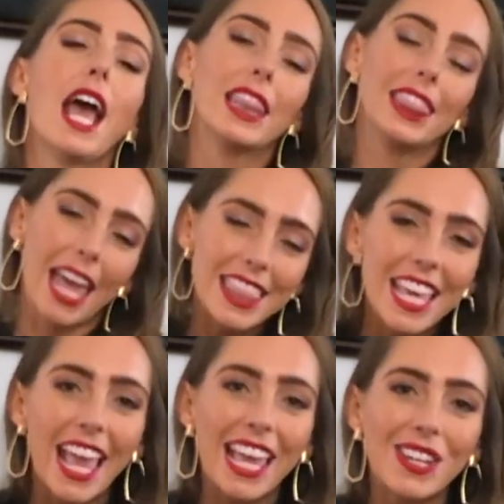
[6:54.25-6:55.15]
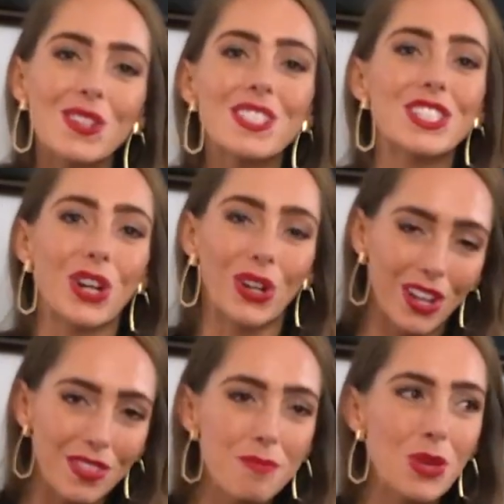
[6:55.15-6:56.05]
light the candles, turn
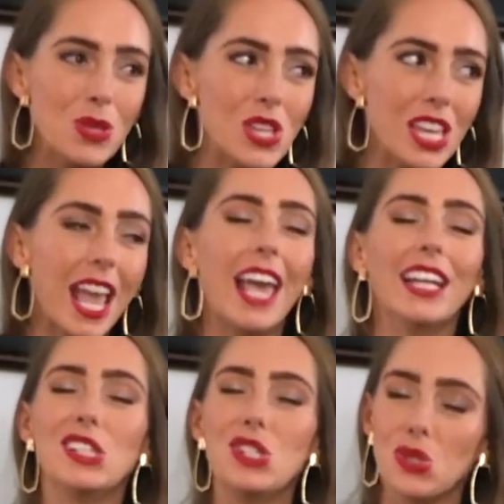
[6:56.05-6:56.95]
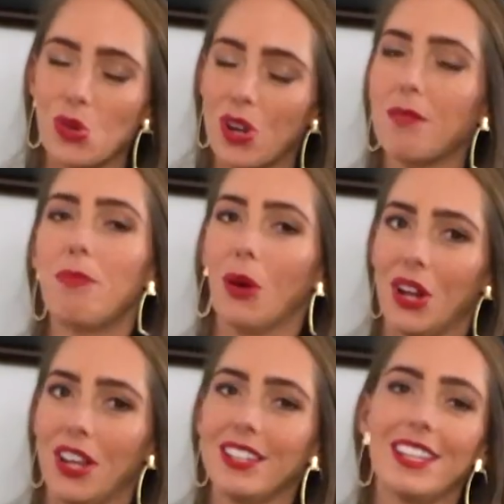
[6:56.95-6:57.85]
on the music, and enjoy the
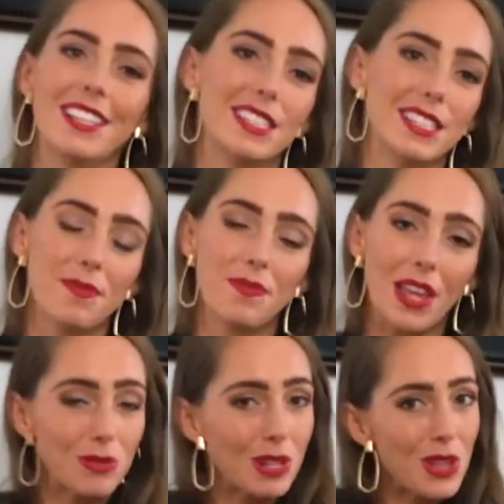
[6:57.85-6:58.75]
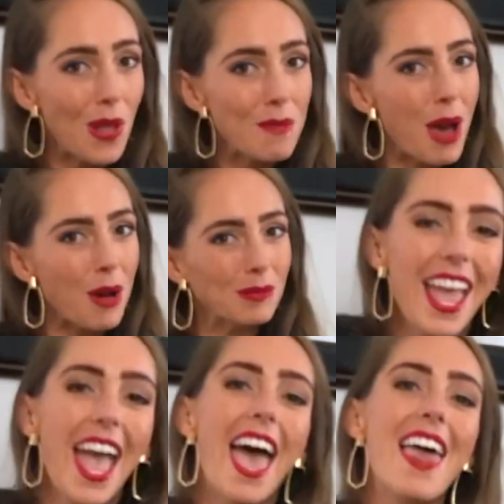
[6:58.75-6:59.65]
party, because that's what it's all about.
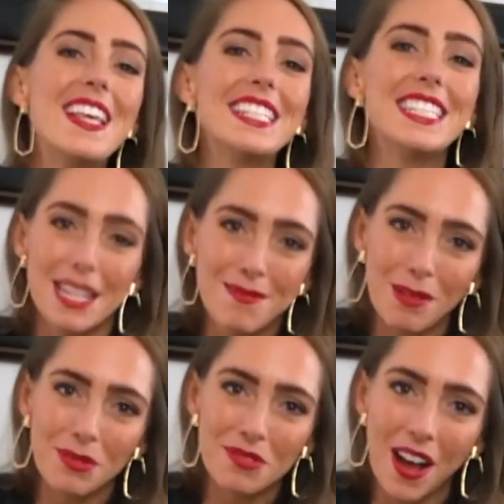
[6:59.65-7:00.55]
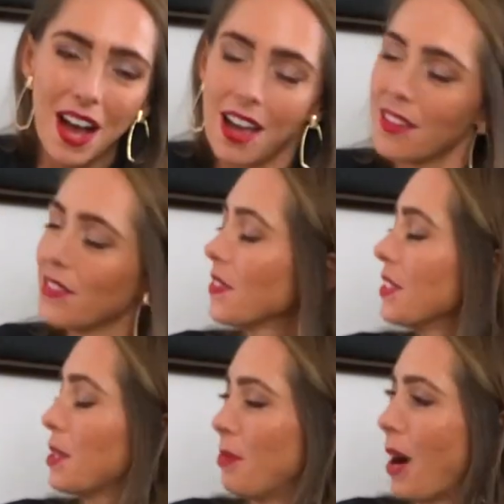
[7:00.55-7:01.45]
And then tip number 5,
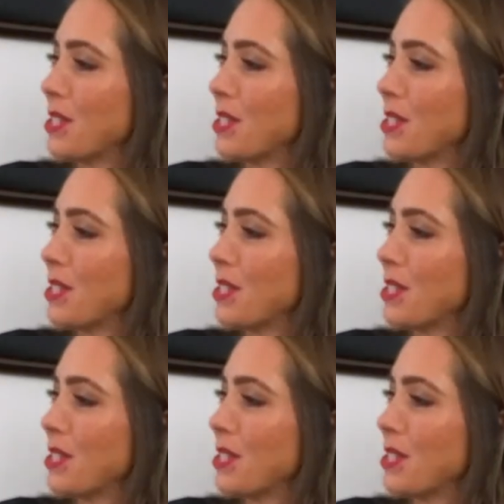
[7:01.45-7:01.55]
surprise,